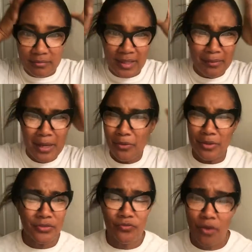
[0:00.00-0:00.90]
I'm like, what
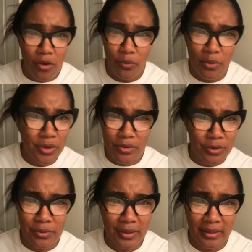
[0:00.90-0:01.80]
is wrong? What are you
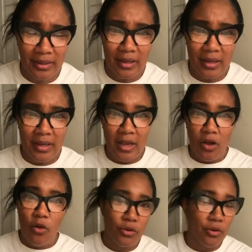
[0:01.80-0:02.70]
doing?
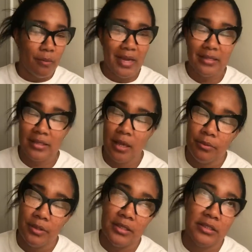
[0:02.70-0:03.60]
Oh, girl, my
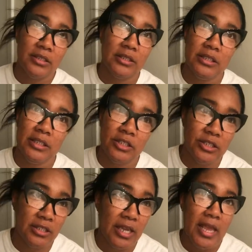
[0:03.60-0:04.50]
scalp, it is just
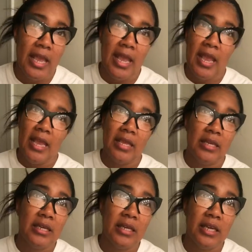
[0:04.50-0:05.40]
itching, and
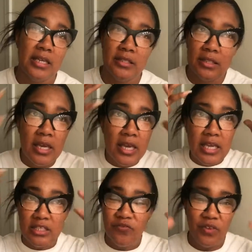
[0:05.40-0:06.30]
it's
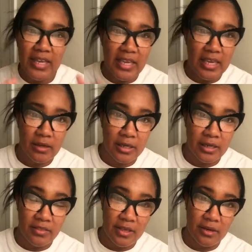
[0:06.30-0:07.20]
flaky
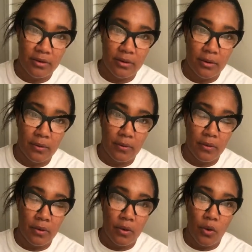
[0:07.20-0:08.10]
underneath there.
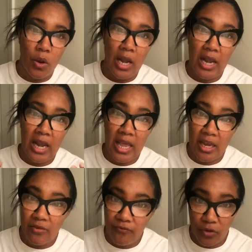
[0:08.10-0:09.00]
Let
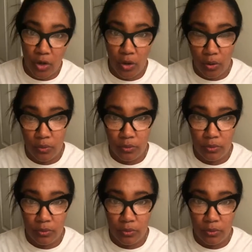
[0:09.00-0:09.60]
it flow.